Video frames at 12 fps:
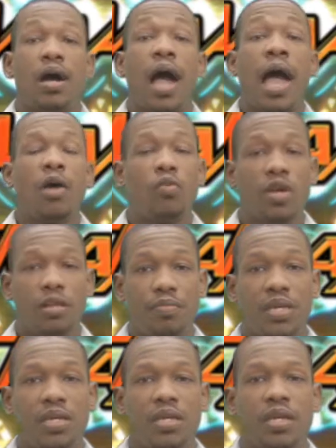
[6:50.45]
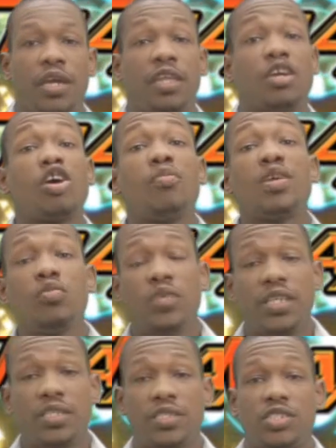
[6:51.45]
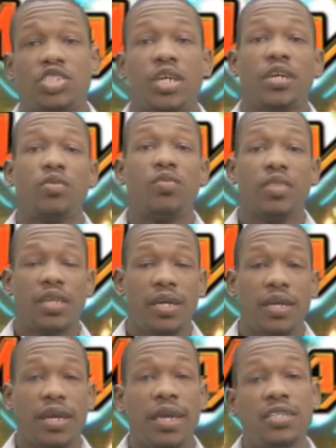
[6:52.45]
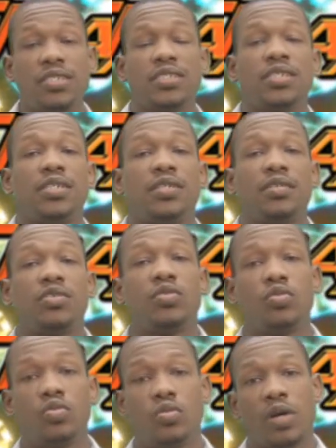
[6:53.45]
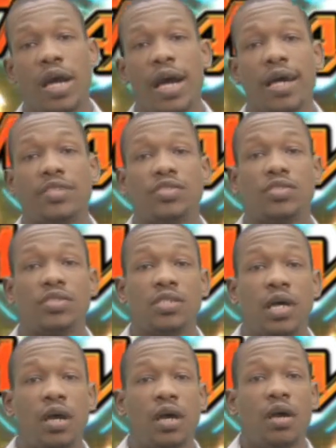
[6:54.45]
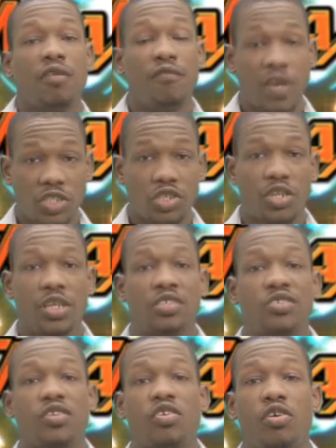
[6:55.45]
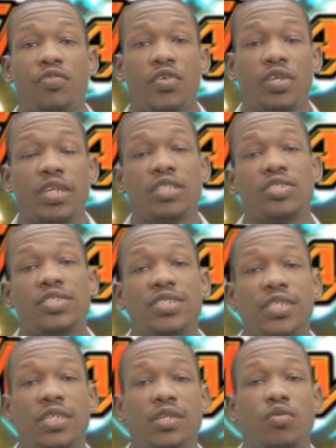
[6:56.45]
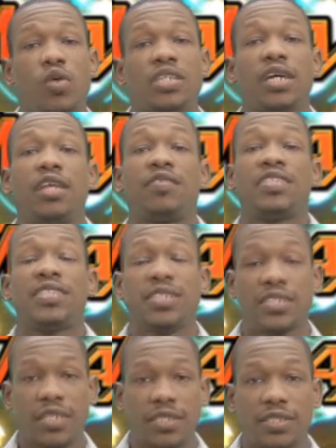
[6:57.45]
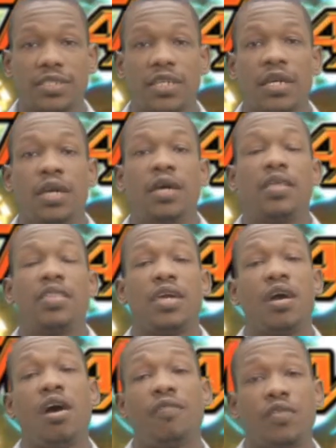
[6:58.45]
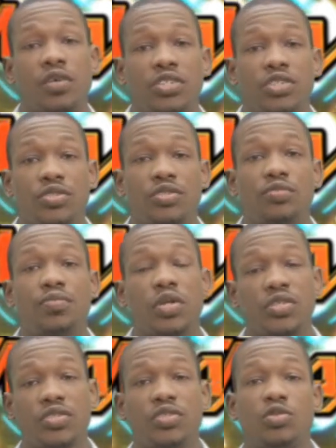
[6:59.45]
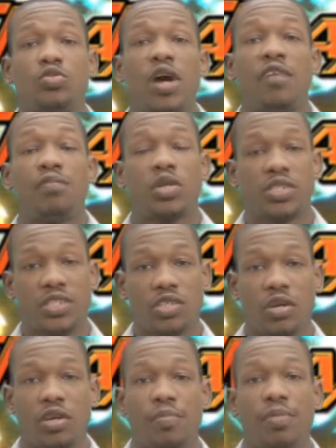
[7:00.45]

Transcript: I will be, in the coming weeks, checking with the entity who has ventured into the crowdfunding to see what kind of assistance they offer to persons who have projects on their